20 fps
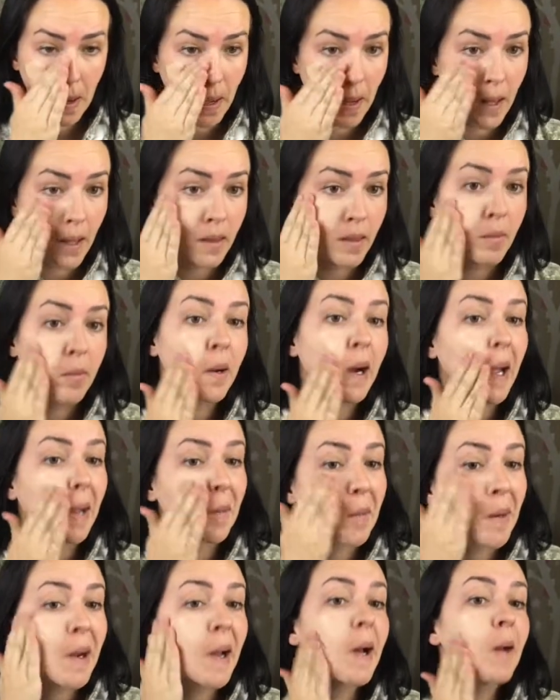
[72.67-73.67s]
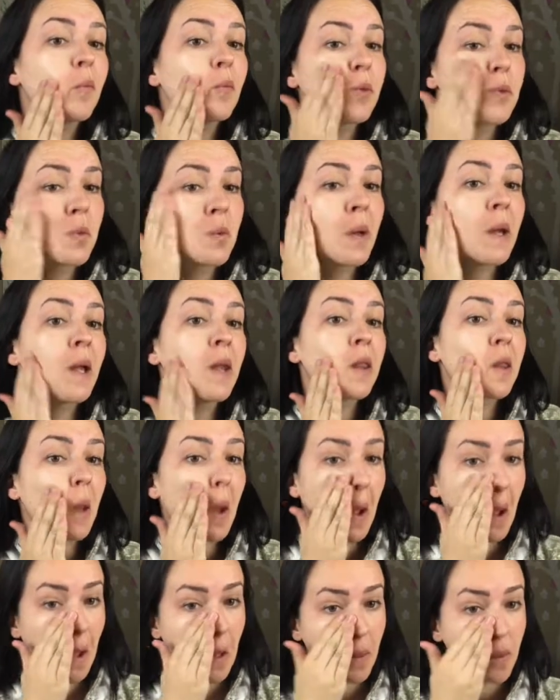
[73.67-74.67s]
And the primer helps with
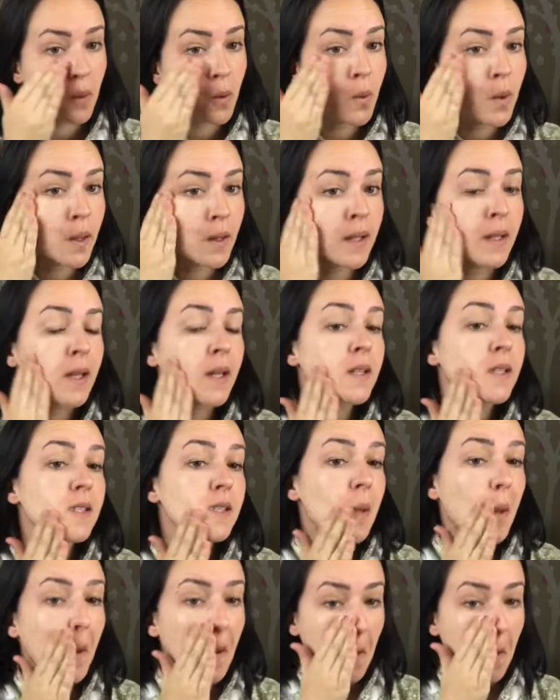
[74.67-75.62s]
the oiliness.